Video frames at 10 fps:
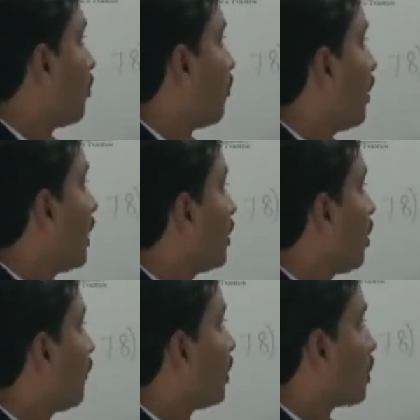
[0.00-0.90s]
Weight
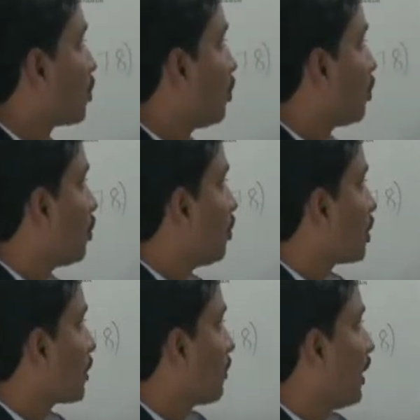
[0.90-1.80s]
of the
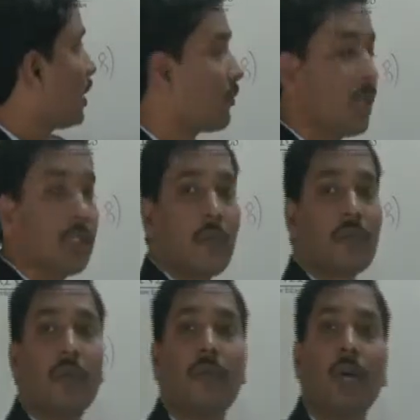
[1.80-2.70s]
sucrose plus weight
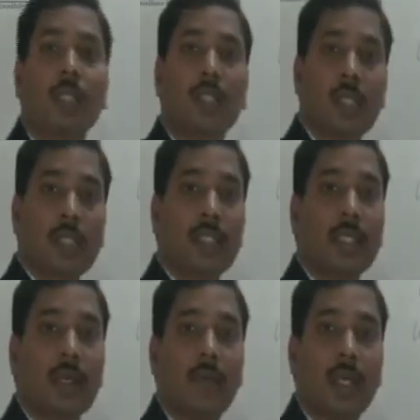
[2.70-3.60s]
of the water is
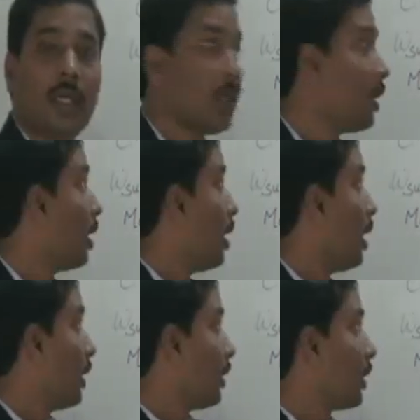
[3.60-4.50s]
given
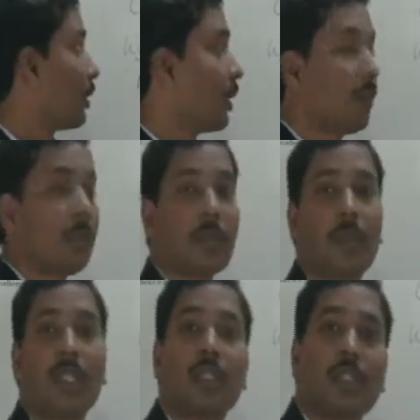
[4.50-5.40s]
100 gram.
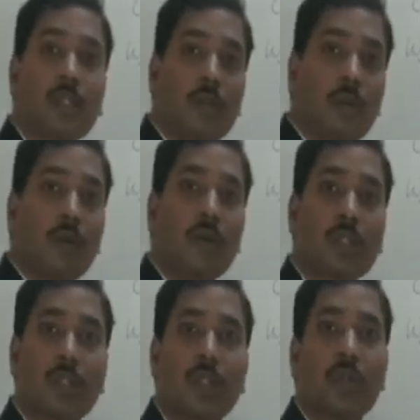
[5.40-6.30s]
That means
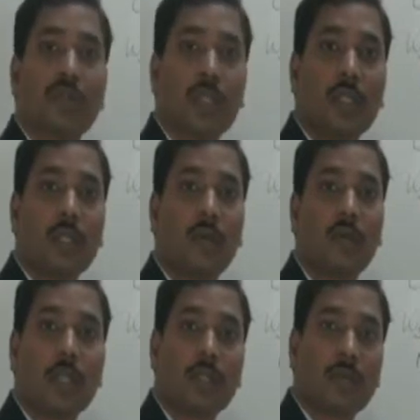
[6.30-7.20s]
sucrose solution in
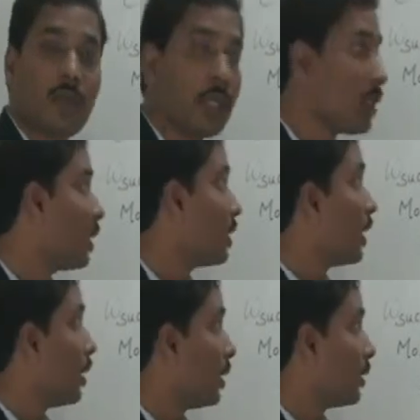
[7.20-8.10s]
water weight is
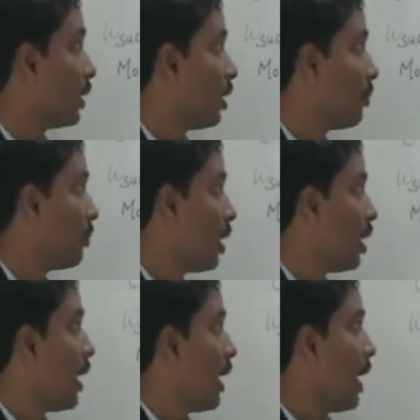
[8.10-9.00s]
100 gram
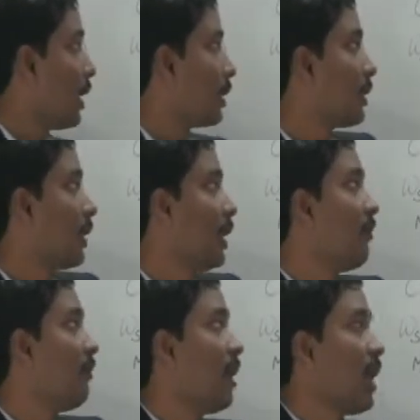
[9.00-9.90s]
and
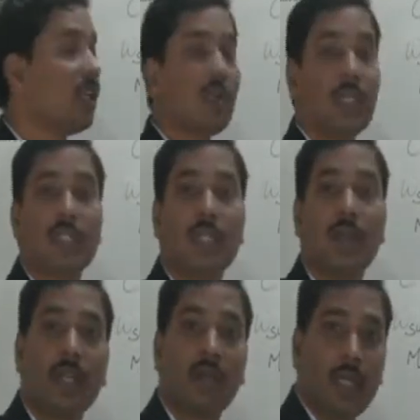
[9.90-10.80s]
Kf value is
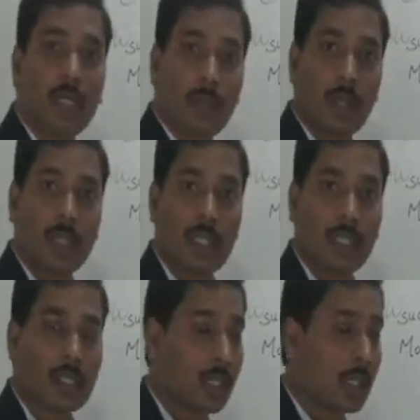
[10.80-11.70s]
given
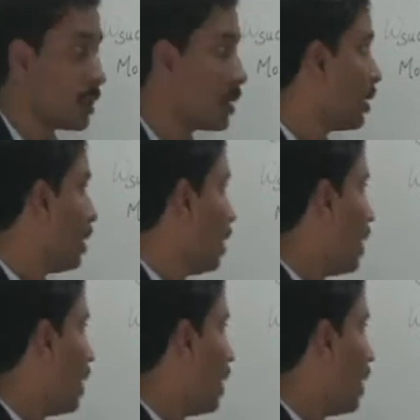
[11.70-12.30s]
1.86